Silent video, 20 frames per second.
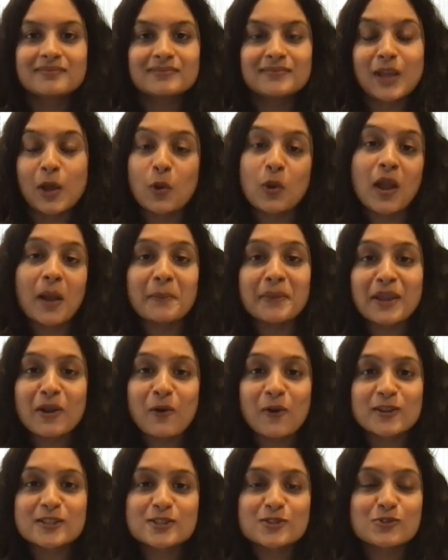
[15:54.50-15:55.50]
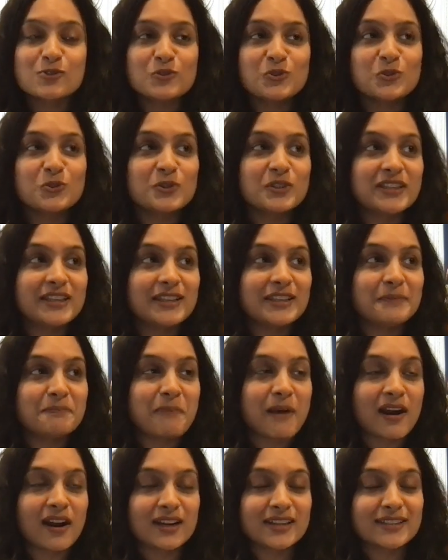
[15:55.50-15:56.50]
Now coming on to the
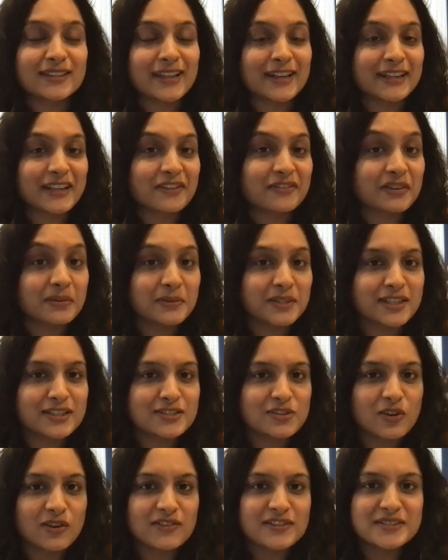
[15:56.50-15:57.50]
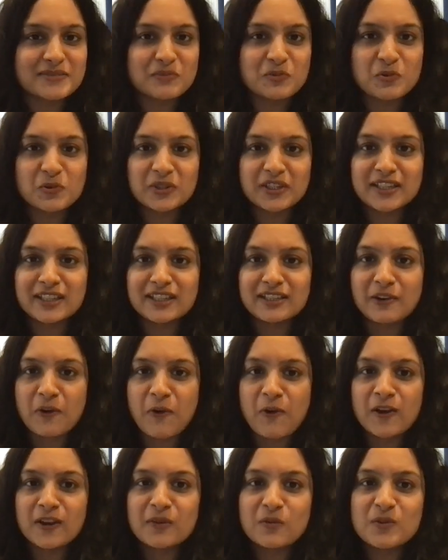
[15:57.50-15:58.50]
part that everybody is always more keen
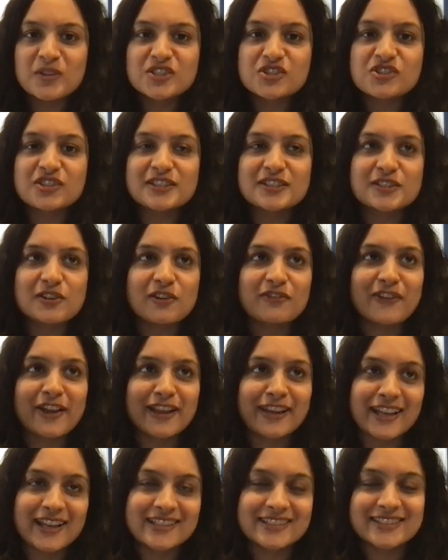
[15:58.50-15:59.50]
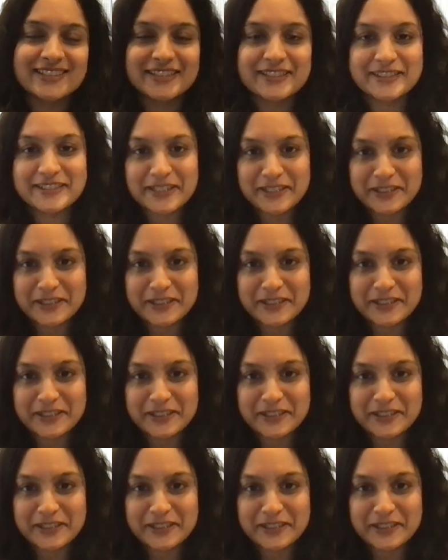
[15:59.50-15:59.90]
on, which is your finances